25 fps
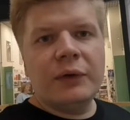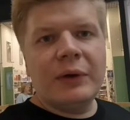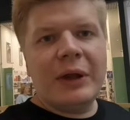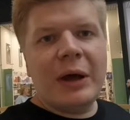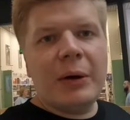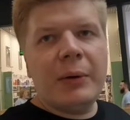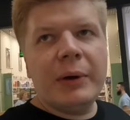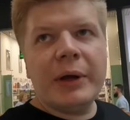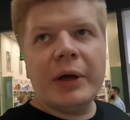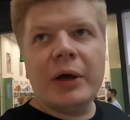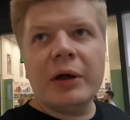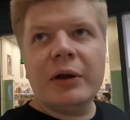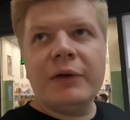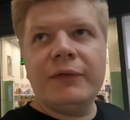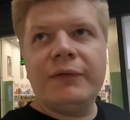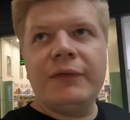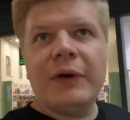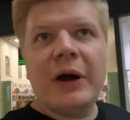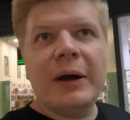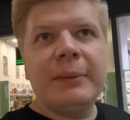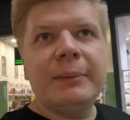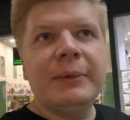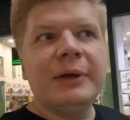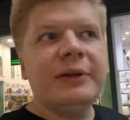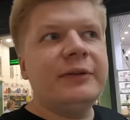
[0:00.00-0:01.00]
So now I gotta
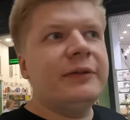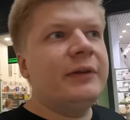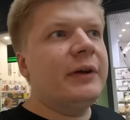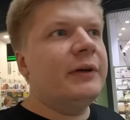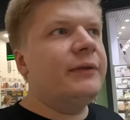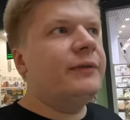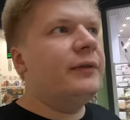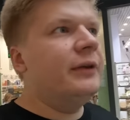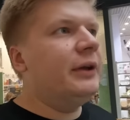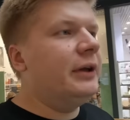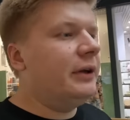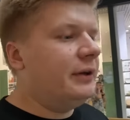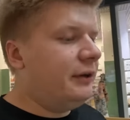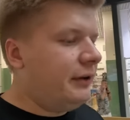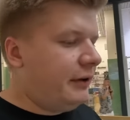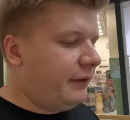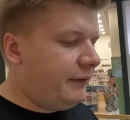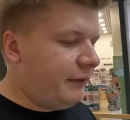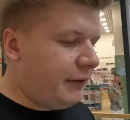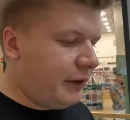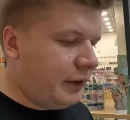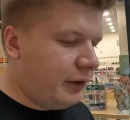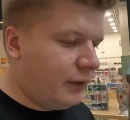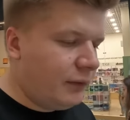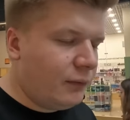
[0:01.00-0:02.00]
find myself an
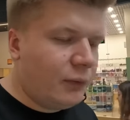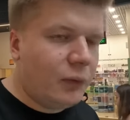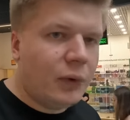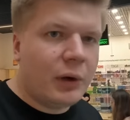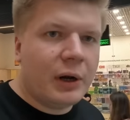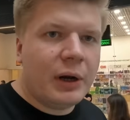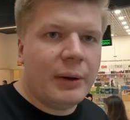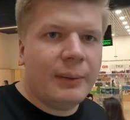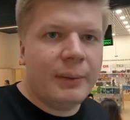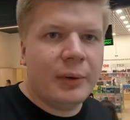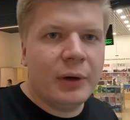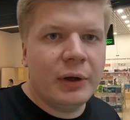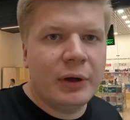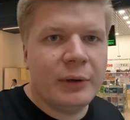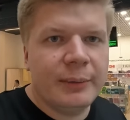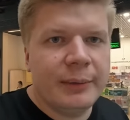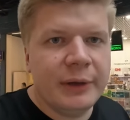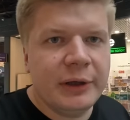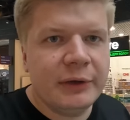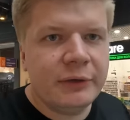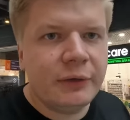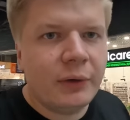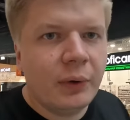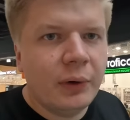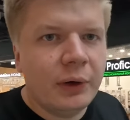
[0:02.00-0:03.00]
activity of what I'm gonna
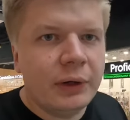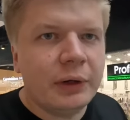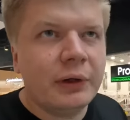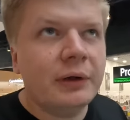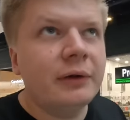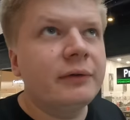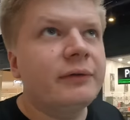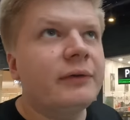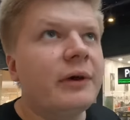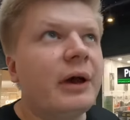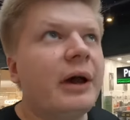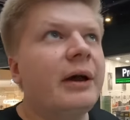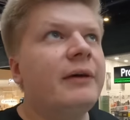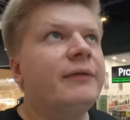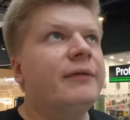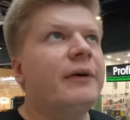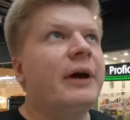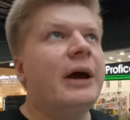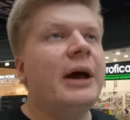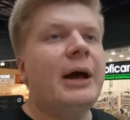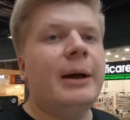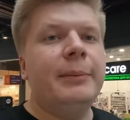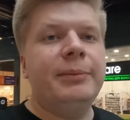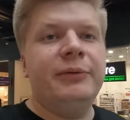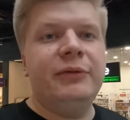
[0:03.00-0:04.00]
be doing, because I have
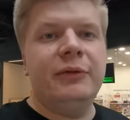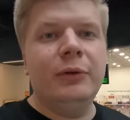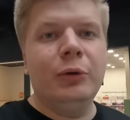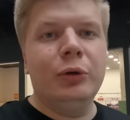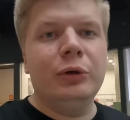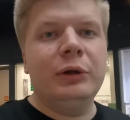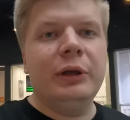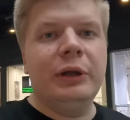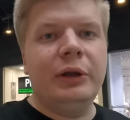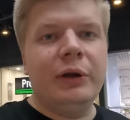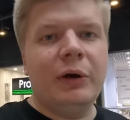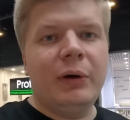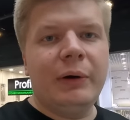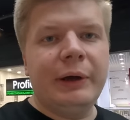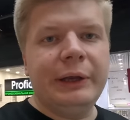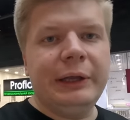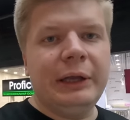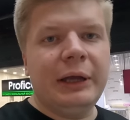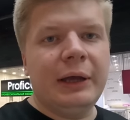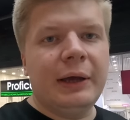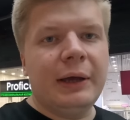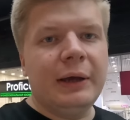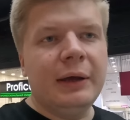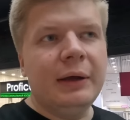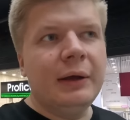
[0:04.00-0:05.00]
absolutely no
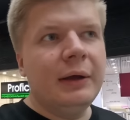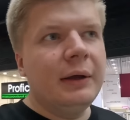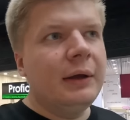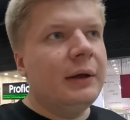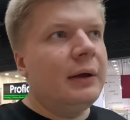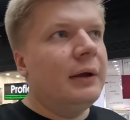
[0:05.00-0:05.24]
idea.